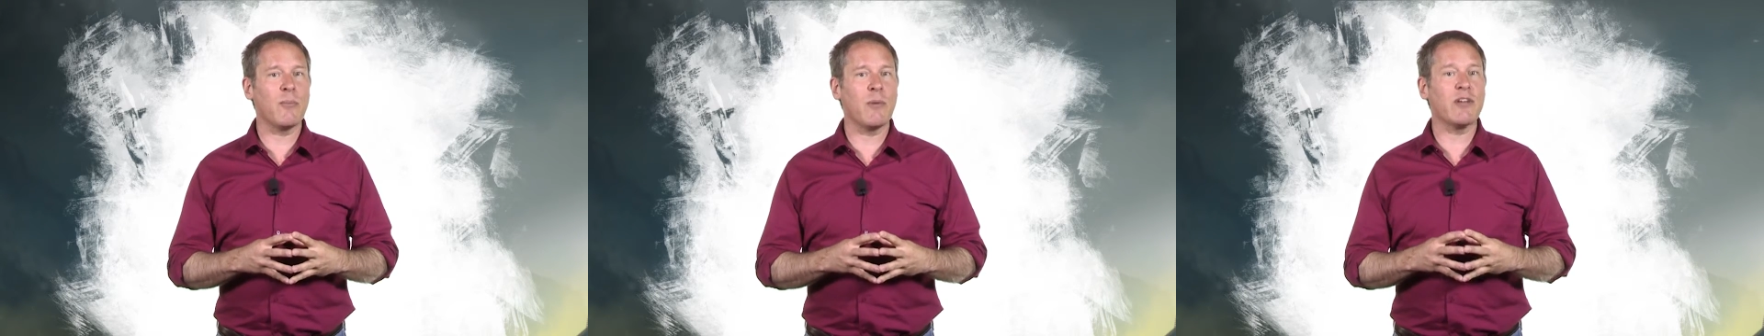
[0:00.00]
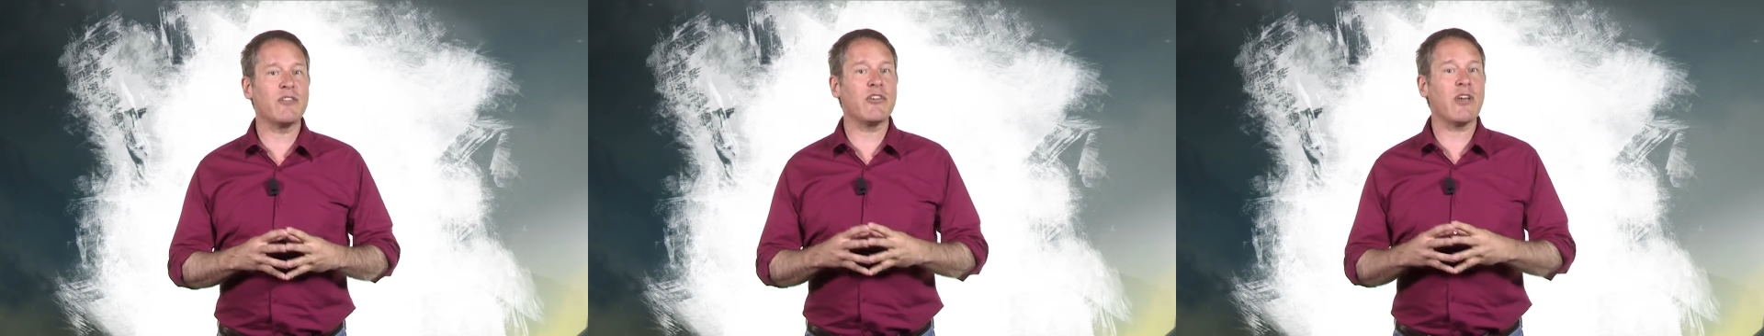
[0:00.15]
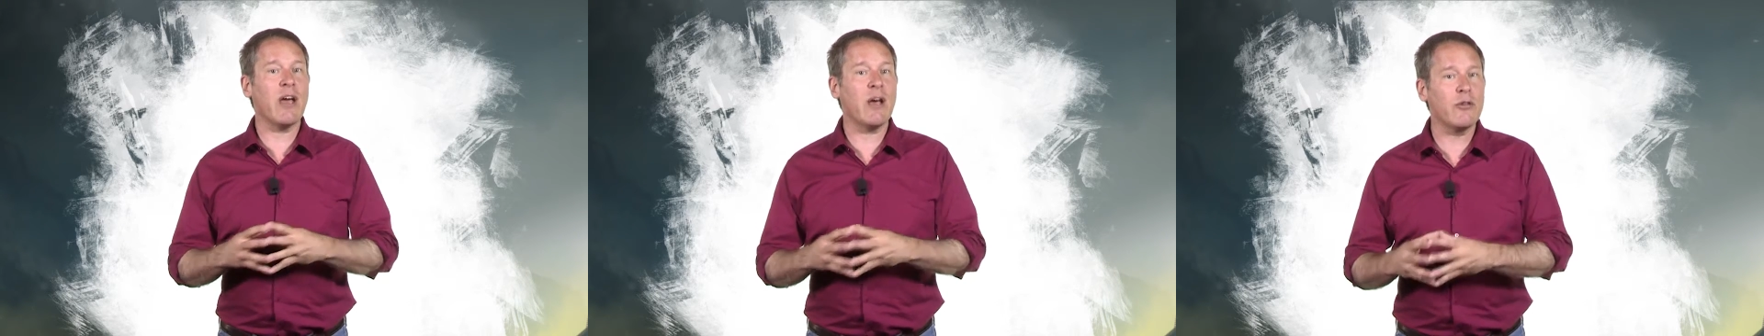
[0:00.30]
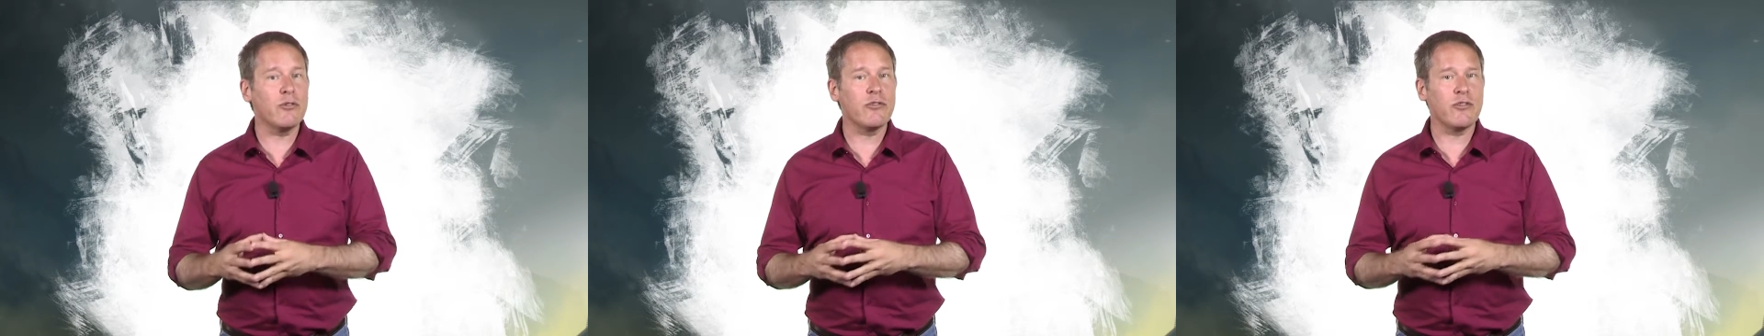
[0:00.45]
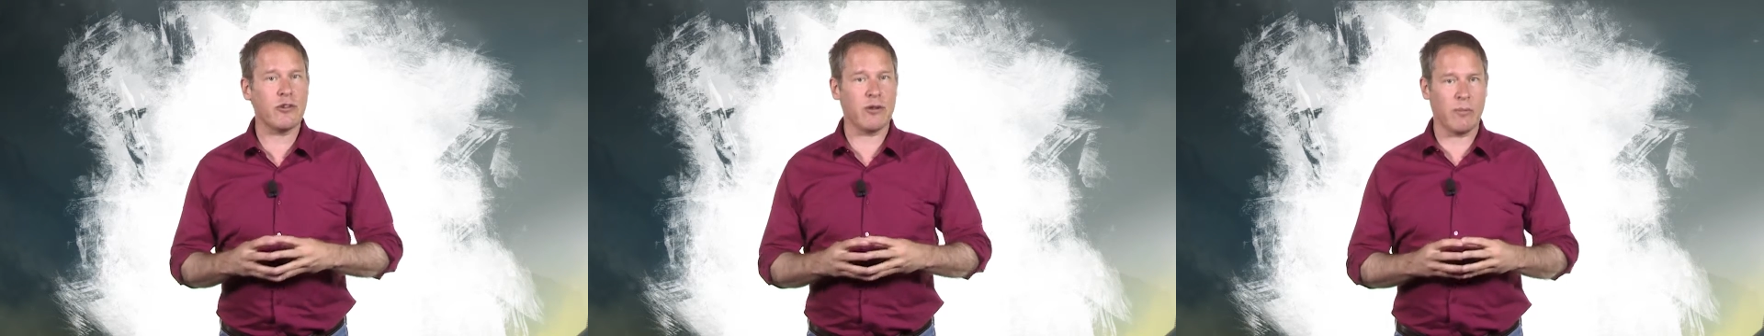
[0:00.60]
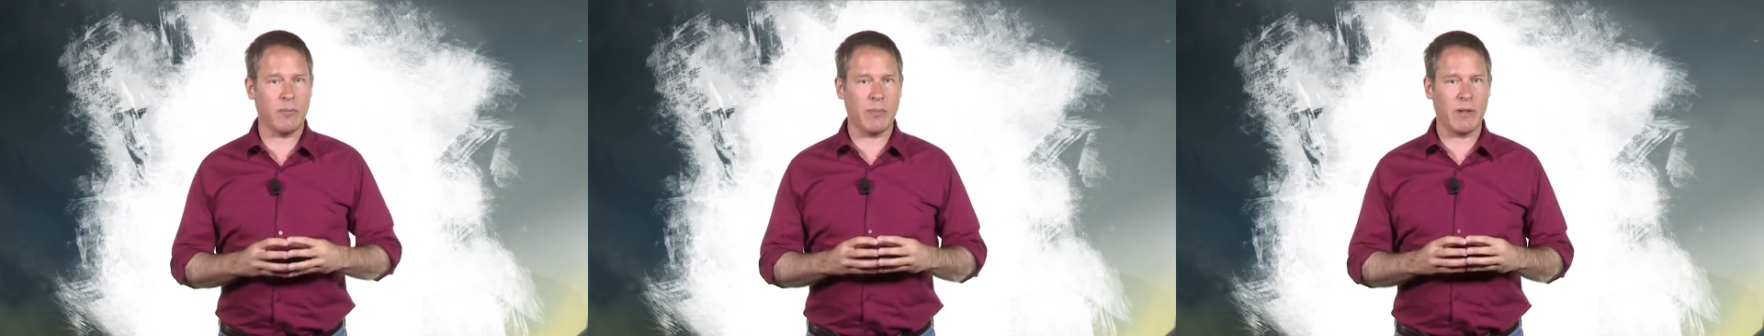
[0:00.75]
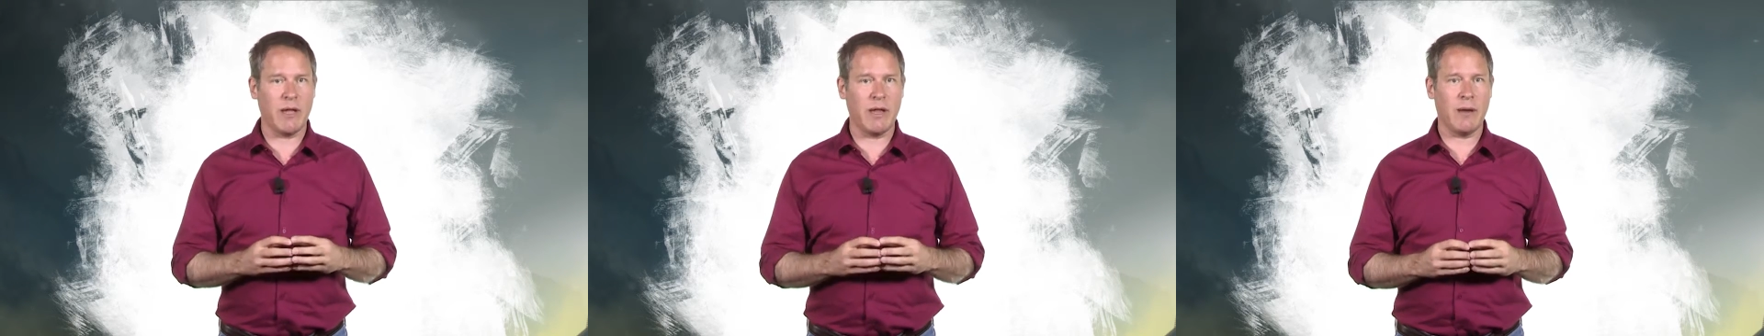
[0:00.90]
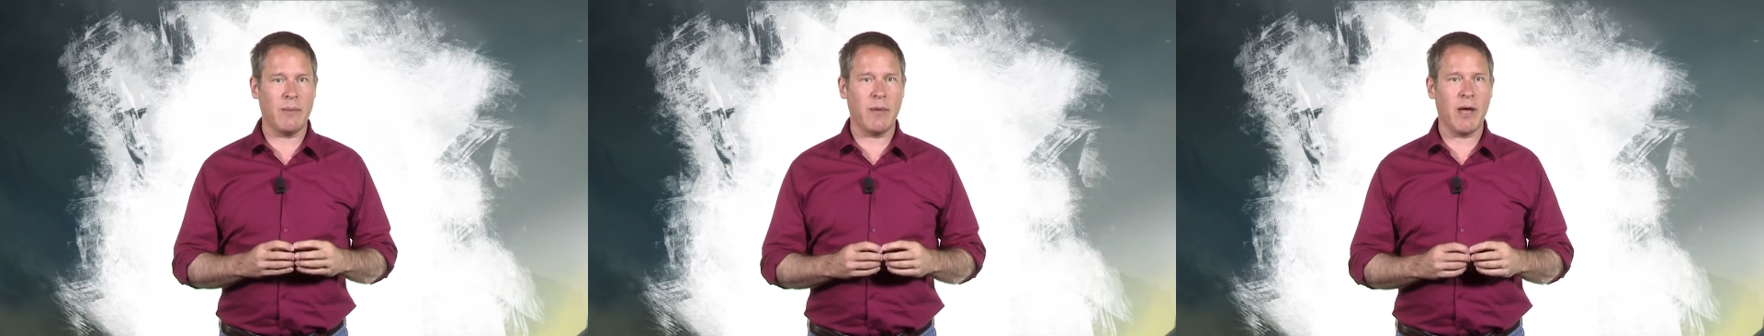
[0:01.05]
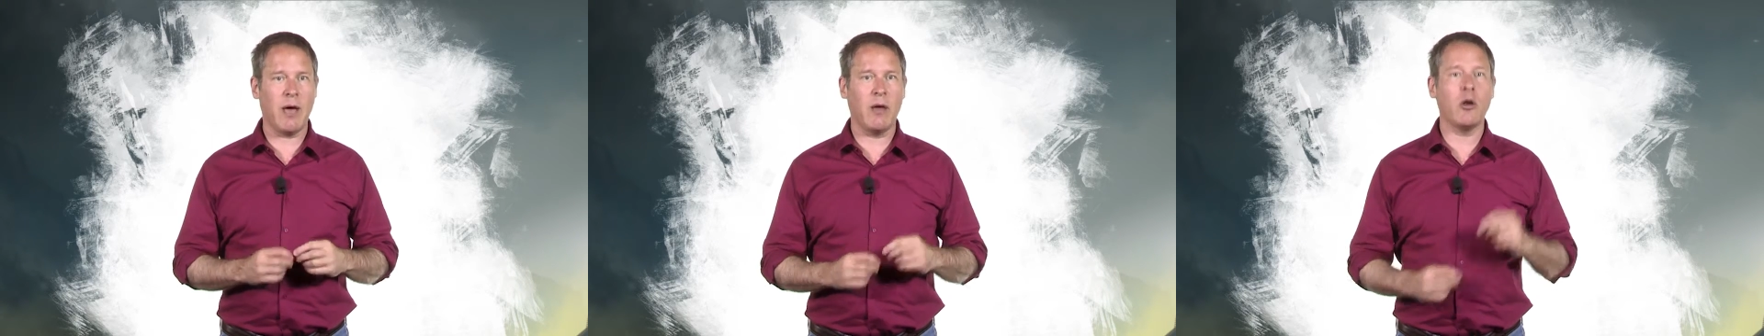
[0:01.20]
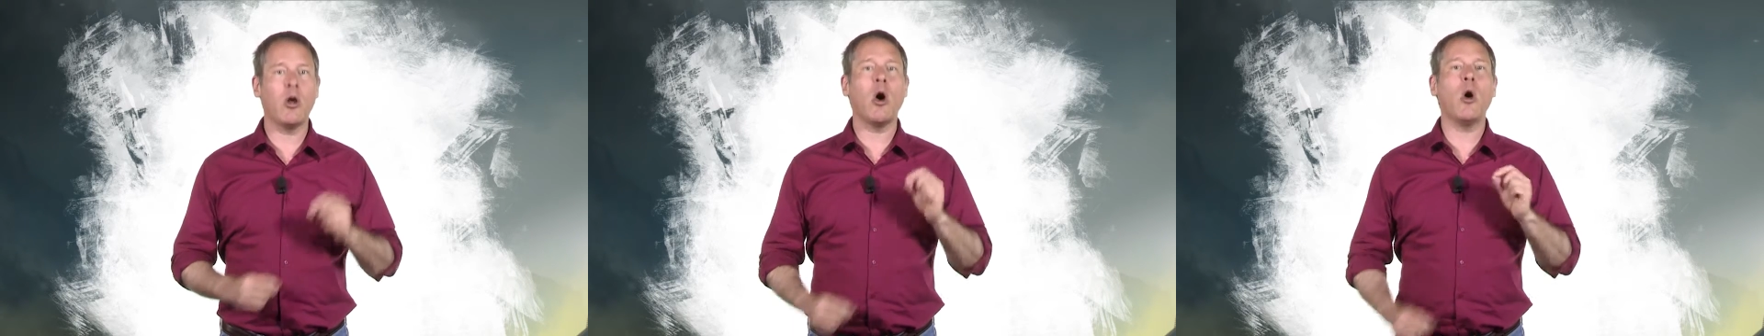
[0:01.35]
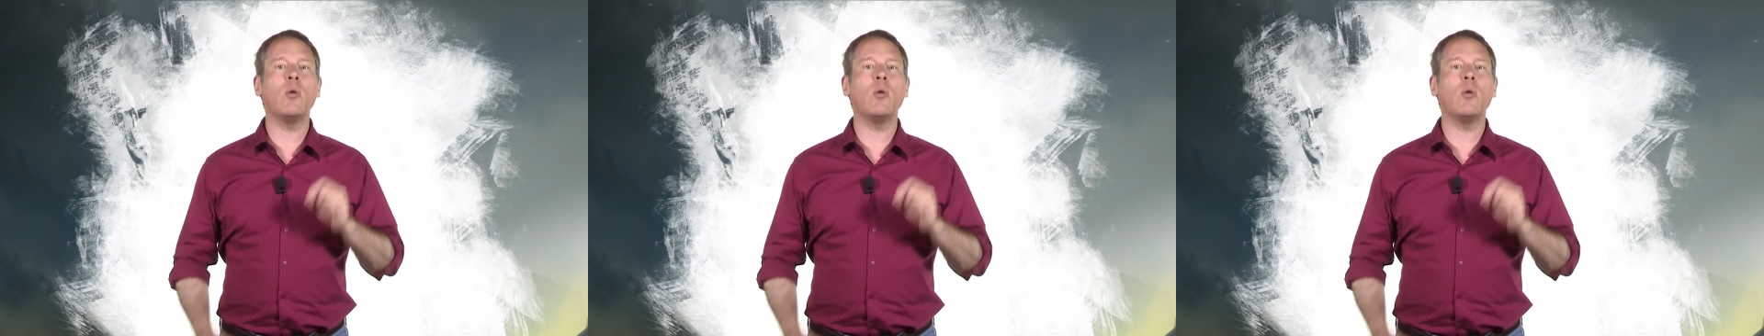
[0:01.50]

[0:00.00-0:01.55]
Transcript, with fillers: much else to complain about,